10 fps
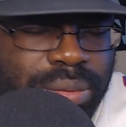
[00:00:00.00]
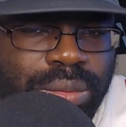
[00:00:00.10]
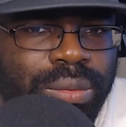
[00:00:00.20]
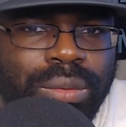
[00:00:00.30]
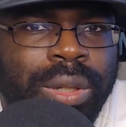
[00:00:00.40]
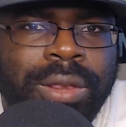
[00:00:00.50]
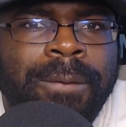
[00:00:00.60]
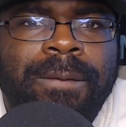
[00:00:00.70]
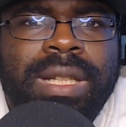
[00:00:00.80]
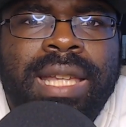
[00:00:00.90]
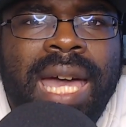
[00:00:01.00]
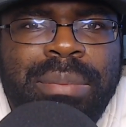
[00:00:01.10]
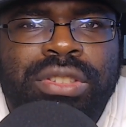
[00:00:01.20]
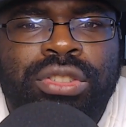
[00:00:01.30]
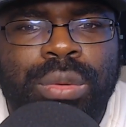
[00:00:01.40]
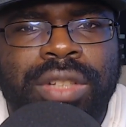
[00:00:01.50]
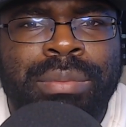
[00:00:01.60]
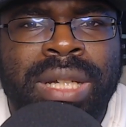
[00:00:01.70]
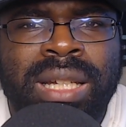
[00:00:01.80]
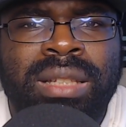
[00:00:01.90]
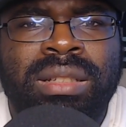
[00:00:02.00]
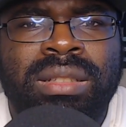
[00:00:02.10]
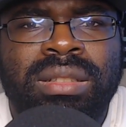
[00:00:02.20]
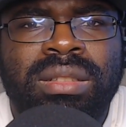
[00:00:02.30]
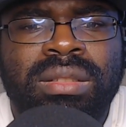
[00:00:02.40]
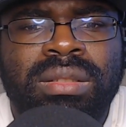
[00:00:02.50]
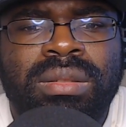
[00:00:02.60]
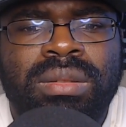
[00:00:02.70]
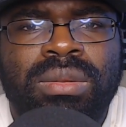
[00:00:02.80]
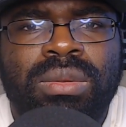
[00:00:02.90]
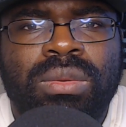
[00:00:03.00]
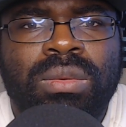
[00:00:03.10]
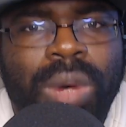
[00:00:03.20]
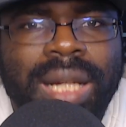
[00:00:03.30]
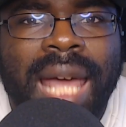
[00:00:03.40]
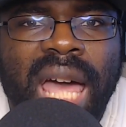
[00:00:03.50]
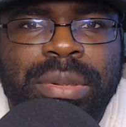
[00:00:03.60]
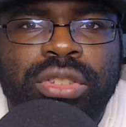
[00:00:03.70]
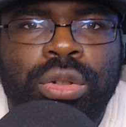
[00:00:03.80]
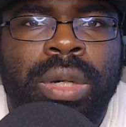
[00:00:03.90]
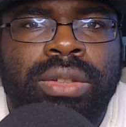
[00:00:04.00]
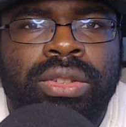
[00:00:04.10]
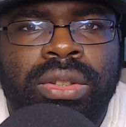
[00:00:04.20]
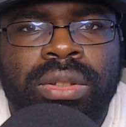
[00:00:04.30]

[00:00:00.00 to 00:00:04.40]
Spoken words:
What the freak happened to us, man? What happened to us?